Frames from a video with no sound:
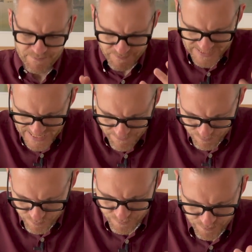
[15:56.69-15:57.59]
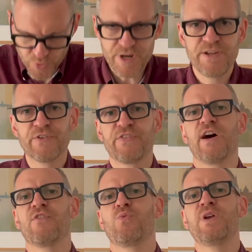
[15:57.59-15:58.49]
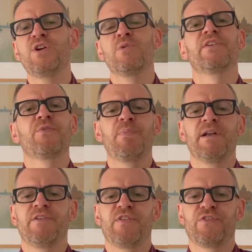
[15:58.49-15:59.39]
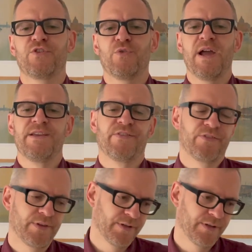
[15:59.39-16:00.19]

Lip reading: Keep putting yourself where you will experience His grace.